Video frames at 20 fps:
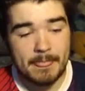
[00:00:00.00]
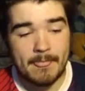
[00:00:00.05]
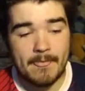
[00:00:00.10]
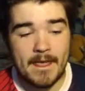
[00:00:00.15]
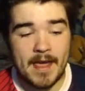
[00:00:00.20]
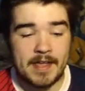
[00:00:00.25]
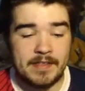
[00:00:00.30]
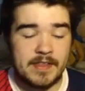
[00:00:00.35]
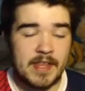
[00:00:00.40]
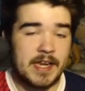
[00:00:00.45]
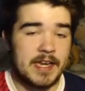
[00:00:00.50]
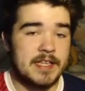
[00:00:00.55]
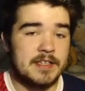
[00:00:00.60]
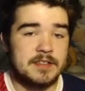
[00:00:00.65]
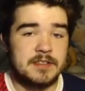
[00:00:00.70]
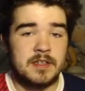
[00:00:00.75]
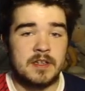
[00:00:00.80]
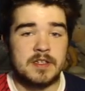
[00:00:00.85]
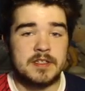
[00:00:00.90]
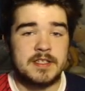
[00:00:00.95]
and then he
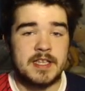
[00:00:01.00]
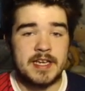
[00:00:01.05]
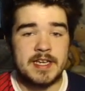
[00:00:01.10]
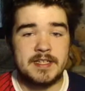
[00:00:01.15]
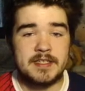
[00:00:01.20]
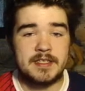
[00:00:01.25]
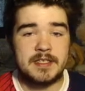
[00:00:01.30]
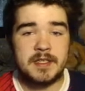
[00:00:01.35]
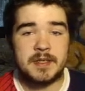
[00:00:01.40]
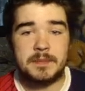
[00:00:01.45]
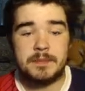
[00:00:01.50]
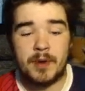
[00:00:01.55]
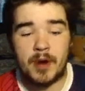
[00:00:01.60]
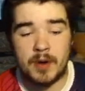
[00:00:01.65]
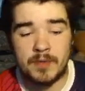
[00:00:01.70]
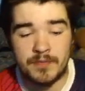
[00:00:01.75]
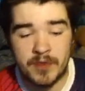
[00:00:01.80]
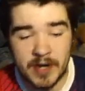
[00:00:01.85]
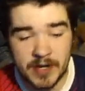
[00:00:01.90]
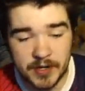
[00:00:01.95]
slots that into the
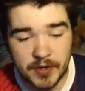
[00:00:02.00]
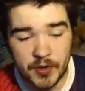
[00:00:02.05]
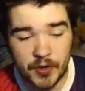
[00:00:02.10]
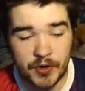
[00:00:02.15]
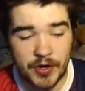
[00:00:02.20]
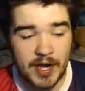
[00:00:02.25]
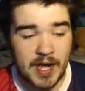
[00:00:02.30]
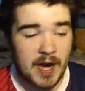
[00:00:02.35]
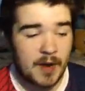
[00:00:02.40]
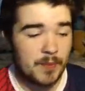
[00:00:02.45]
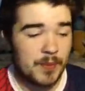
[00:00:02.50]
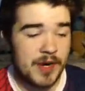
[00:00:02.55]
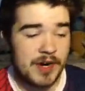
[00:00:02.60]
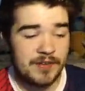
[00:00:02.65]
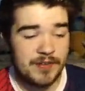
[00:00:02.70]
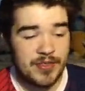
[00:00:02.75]
bottom right corner, and we're